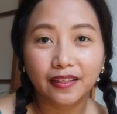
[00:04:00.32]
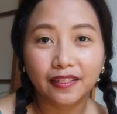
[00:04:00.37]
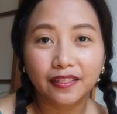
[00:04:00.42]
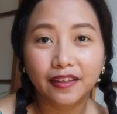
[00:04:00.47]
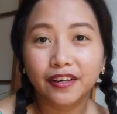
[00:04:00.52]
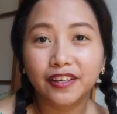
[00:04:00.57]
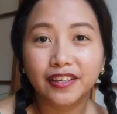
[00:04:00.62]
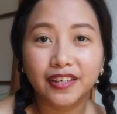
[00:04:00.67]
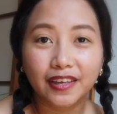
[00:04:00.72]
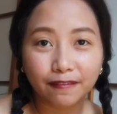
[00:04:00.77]

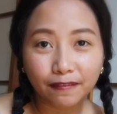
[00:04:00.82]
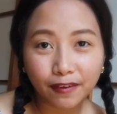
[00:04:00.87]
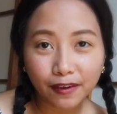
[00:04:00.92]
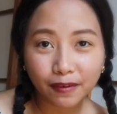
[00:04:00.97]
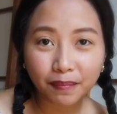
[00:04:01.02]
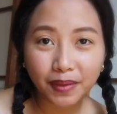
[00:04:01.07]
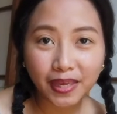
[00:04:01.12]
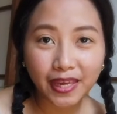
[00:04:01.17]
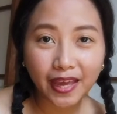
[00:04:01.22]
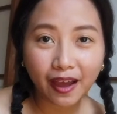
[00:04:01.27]
they're
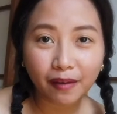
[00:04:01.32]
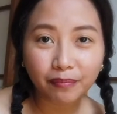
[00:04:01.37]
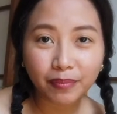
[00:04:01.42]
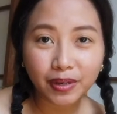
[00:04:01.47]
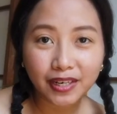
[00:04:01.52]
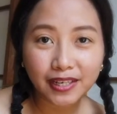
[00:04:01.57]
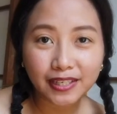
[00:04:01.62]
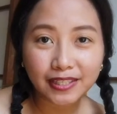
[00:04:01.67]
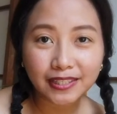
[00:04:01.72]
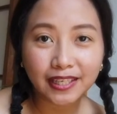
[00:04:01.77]
giving me
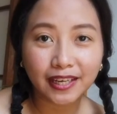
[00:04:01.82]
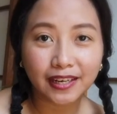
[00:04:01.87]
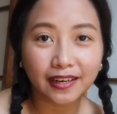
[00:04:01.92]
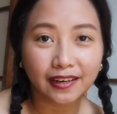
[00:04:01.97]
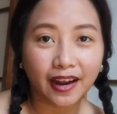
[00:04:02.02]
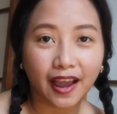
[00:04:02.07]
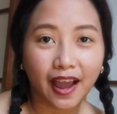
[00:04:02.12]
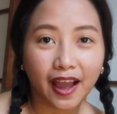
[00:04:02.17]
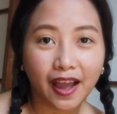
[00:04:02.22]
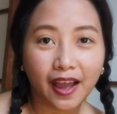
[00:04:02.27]
happiness and